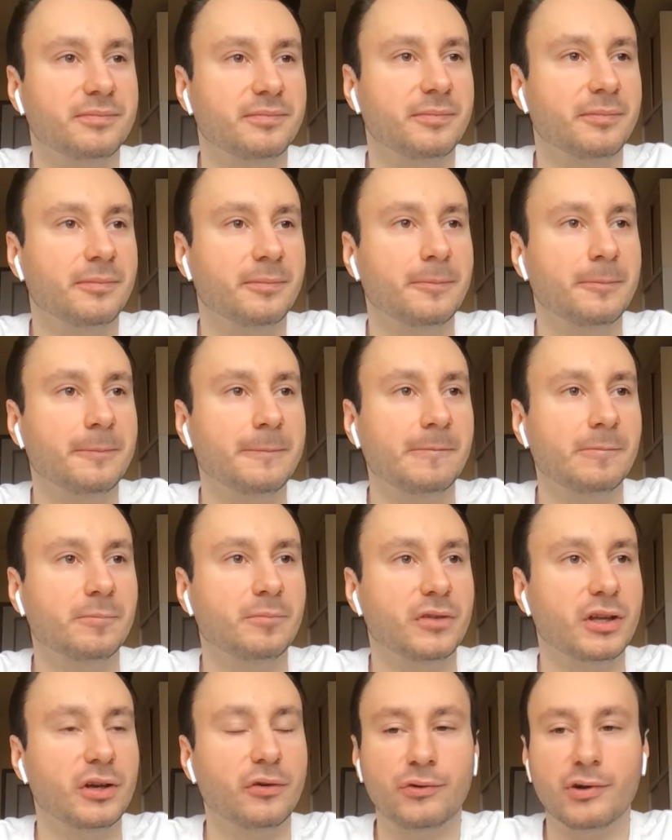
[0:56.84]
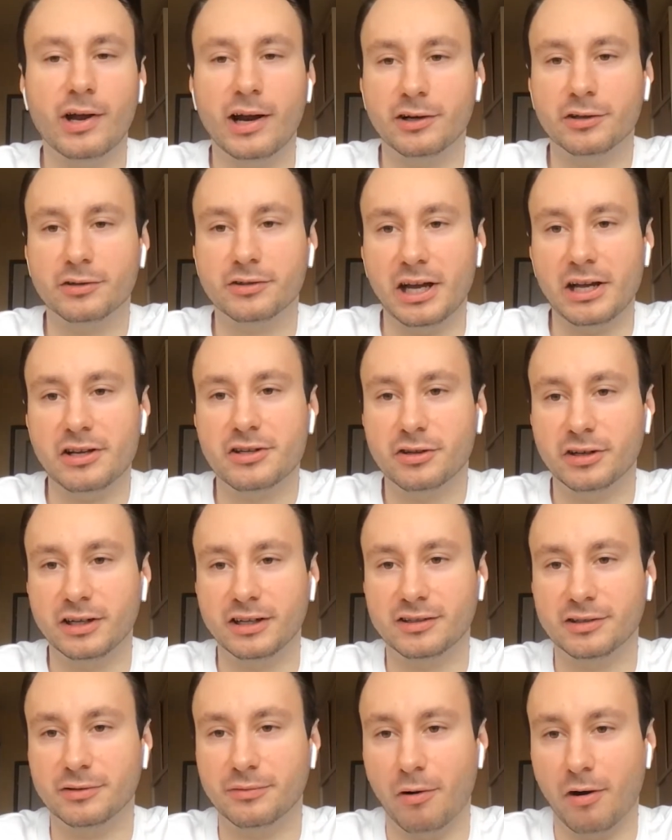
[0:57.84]
if you are not
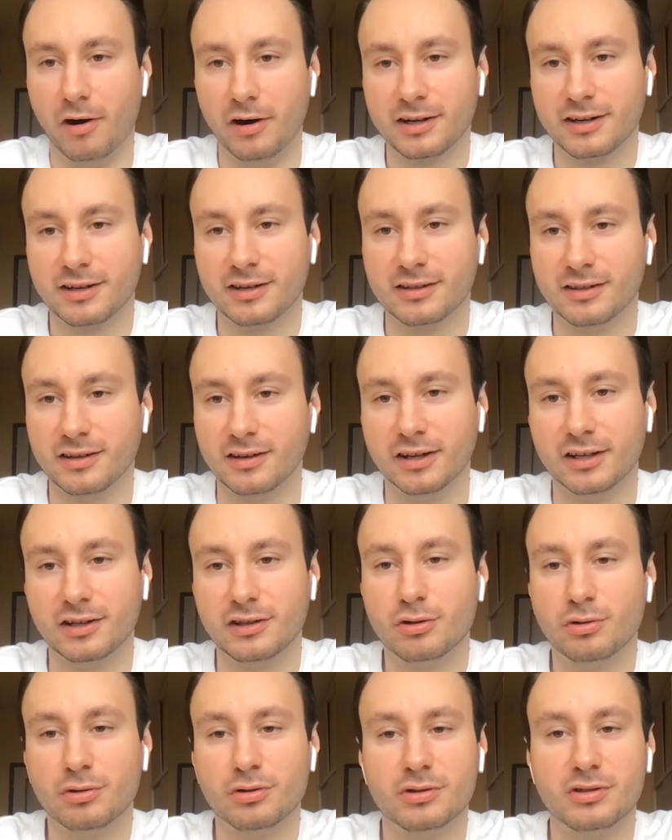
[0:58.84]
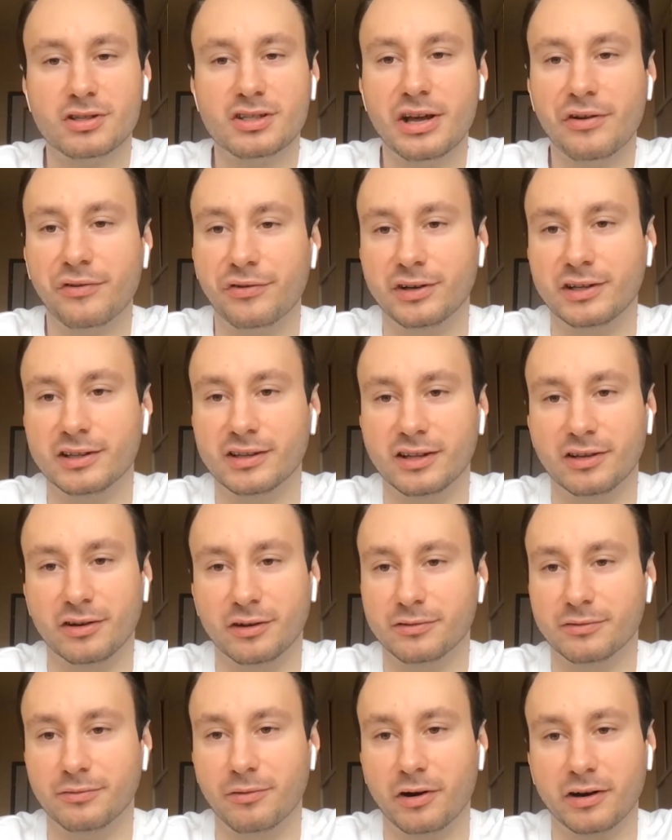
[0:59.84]
enjoying the work, like you should definitely
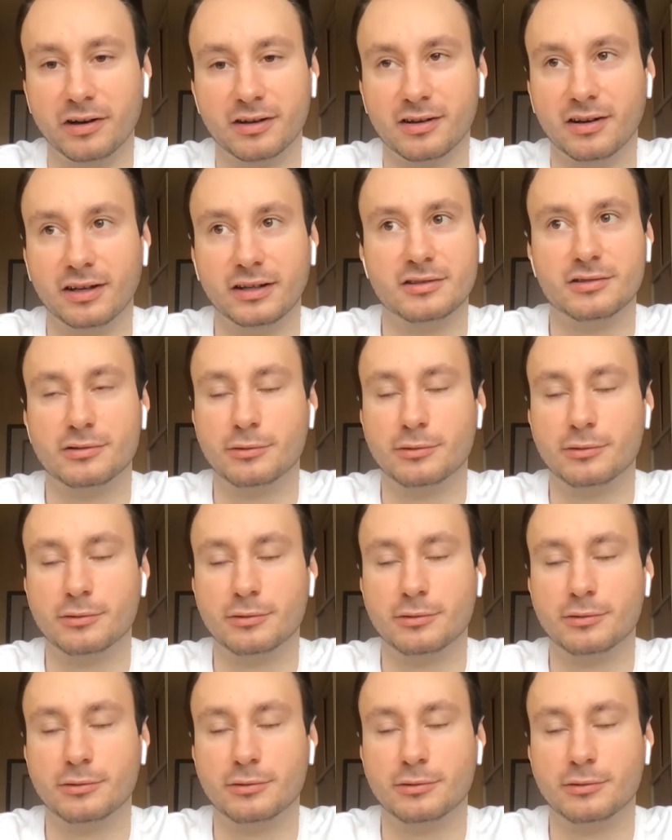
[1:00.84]
not work like